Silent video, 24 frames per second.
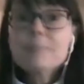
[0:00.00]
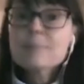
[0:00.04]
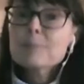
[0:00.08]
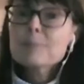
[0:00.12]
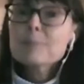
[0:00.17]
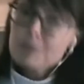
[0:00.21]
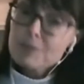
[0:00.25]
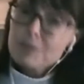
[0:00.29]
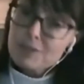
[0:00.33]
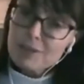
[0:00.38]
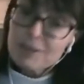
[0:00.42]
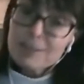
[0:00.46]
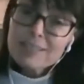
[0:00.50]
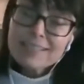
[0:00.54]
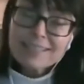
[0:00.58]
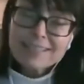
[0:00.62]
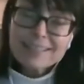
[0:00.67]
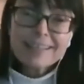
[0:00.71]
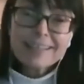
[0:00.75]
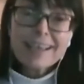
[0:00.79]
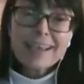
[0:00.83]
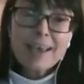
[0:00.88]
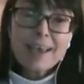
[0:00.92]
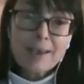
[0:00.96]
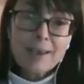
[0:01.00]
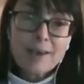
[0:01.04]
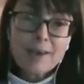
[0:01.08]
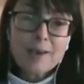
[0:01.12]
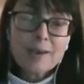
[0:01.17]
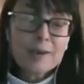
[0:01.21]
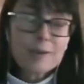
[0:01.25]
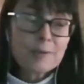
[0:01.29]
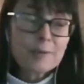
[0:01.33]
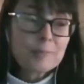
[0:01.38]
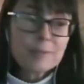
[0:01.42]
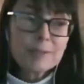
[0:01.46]
Precisely,
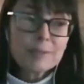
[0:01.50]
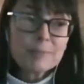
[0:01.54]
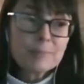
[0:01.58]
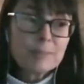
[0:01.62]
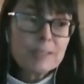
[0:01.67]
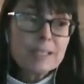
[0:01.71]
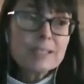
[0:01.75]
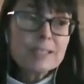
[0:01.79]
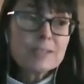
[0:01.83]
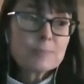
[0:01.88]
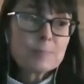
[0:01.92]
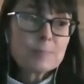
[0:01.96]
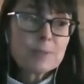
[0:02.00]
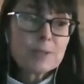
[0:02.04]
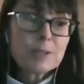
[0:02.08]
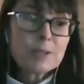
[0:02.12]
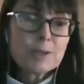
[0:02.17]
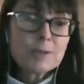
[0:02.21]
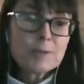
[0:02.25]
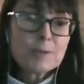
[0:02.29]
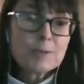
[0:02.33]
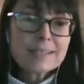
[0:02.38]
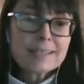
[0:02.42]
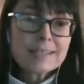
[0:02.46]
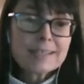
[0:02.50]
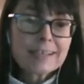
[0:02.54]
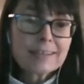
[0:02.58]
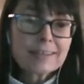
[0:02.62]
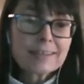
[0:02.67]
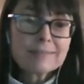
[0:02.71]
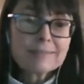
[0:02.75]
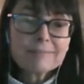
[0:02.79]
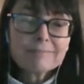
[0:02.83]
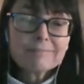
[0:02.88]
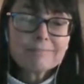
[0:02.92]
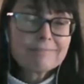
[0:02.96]
yeah. We'd be
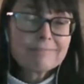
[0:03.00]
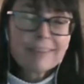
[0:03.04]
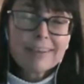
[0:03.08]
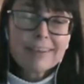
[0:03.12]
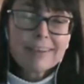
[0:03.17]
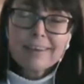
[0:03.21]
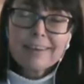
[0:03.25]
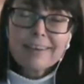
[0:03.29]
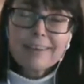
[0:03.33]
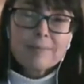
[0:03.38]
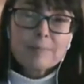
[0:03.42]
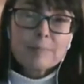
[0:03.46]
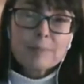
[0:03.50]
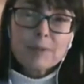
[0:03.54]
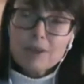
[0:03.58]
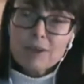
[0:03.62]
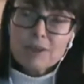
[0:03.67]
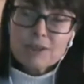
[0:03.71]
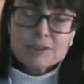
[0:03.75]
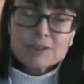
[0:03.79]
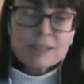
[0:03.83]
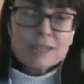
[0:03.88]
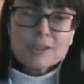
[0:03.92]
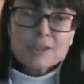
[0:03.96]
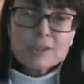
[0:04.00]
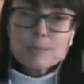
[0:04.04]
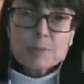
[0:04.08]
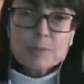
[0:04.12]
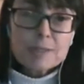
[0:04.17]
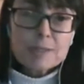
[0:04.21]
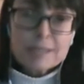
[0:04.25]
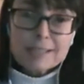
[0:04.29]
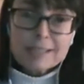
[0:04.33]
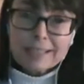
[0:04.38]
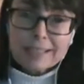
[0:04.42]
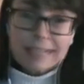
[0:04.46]
using percussion
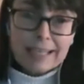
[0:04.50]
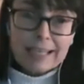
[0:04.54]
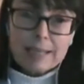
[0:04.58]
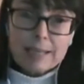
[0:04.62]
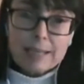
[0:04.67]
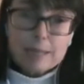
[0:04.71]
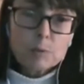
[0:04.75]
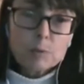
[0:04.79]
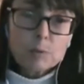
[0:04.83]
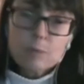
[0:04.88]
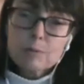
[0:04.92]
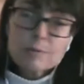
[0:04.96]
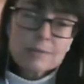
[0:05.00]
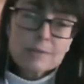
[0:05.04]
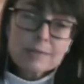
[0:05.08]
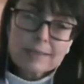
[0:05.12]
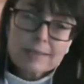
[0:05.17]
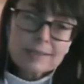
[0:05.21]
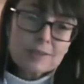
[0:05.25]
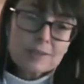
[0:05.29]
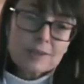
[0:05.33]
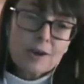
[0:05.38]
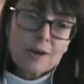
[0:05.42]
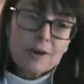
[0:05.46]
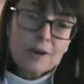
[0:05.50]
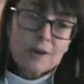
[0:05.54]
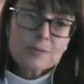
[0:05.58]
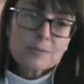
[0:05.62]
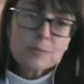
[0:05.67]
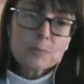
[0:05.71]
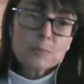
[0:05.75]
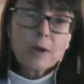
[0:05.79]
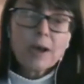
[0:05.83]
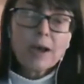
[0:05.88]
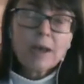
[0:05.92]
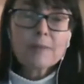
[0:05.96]
instruments and keyboards and guitars
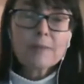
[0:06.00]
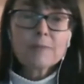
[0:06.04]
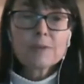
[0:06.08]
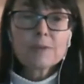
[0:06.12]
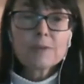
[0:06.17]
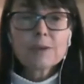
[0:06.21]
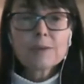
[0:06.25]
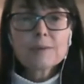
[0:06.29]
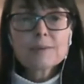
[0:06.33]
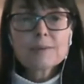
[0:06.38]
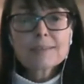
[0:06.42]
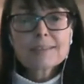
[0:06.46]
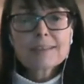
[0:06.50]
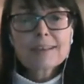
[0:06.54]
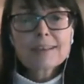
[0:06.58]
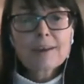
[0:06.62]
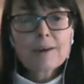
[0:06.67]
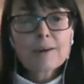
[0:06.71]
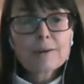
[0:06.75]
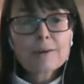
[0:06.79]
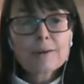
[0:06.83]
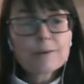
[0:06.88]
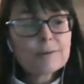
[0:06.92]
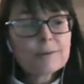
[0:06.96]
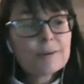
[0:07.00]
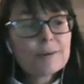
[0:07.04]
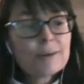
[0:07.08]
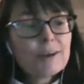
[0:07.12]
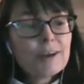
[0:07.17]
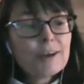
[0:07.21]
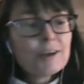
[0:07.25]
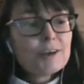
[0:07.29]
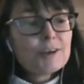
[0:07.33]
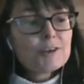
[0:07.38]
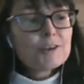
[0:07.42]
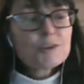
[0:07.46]
and what have you. So
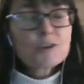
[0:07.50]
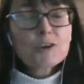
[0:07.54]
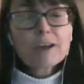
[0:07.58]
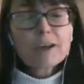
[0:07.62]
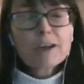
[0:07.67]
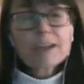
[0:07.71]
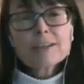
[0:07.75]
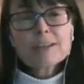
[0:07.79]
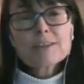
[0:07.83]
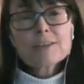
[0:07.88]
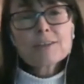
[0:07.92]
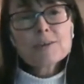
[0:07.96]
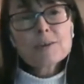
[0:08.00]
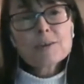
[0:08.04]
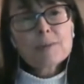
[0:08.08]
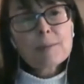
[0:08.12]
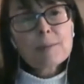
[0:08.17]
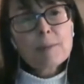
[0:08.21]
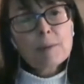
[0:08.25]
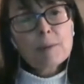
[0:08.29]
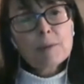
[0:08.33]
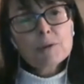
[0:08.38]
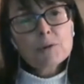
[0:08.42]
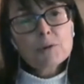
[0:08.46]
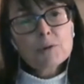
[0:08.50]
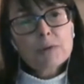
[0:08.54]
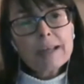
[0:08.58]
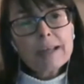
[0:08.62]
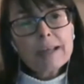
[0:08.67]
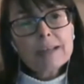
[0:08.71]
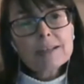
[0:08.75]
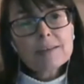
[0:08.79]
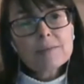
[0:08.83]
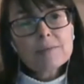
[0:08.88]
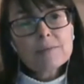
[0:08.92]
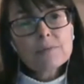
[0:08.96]
trying to come up with
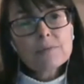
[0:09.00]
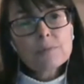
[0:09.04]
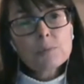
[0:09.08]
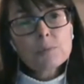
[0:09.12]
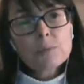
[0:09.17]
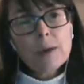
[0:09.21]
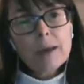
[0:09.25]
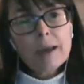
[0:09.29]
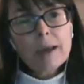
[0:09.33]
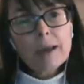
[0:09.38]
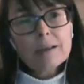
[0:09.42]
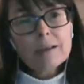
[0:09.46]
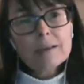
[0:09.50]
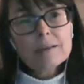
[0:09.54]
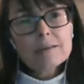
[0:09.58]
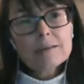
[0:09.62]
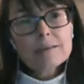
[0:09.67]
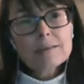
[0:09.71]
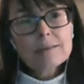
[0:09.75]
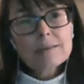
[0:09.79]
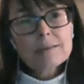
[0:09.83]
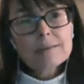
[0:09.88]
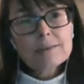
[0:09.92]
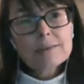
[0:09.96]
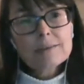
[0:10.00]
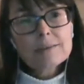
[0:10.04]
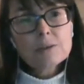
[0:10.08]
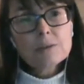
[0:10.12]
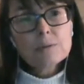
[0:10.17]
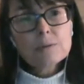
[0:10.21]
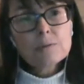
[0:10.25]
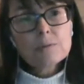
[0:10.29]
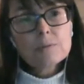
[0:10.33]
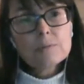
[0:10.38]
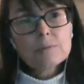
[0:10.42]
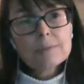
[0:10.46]
creative ways
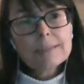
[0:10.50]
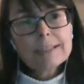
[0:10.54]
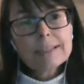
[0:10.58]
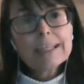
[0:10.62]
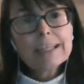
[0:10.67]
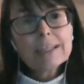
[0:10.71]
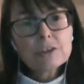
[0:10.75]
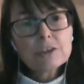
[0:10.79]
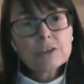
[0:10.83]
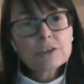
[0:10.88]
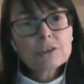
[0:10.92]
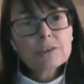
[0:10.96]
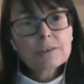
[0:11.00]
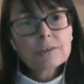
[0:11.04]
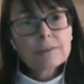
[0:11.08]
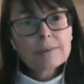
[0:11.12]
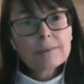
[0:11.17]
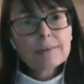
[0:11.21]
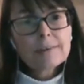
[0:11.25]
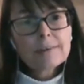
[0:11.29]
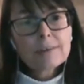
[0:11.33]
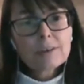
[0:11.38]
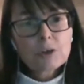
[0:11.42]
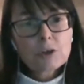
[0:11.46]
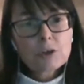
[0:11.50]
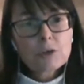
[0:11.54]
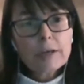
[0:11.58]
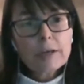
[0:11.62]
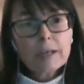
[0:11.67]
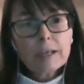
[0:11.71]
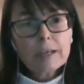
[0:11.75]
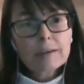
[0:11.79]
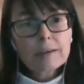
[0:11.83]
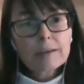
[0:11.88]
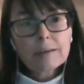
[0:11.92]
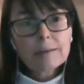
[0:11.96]
to teach the
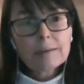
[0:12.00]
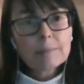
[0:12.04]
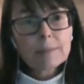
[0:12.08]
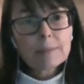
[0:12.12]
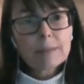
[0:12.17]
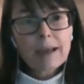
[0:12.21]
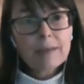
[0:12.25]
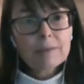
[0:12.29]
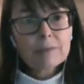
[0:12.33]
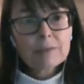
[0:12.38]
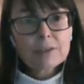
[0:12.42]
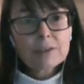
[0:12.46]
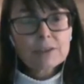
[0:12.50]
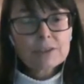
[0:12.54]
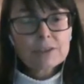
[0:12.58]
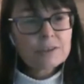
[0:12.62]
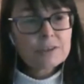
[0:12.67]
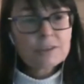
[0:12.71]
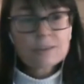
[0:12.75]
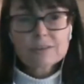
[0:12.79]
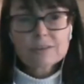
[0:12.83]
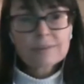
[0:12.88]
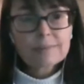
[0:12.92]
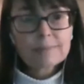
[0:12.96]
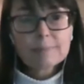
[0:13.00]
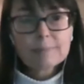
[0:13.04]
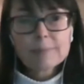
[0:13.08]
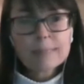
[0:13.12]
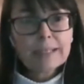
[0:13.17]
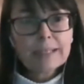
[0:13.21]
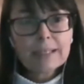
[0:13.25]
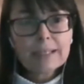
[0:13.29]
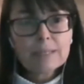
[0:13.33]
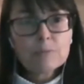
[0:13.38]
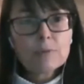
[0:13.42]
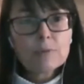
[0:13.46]
curriculum and having to just
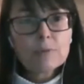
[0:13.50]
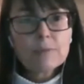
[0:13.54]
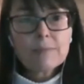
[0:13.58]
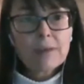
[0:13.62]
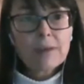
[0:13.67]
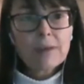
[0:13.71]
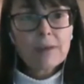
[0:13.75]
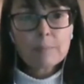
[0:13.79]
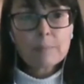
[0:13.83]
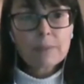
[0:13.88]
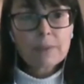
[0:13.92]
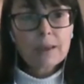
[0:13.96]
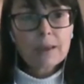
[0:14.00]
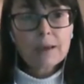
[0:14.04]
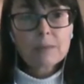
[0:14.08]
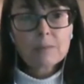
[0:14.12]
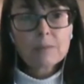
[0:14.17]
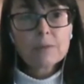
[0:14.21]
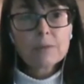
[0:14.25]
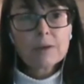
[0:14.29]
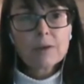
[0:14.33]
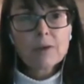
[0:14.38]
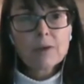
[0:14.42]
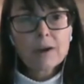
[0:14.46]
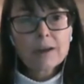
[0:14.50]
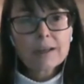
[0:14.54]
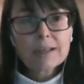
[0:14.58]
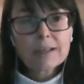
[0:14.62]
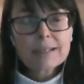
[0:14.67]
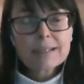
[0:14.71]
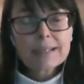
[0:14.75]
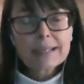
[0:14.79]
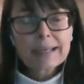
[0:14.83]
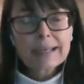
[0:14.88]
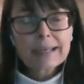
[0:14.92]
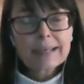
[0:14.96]
completely revamp that and
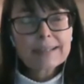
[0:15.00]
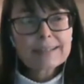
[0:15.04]
rewrite it.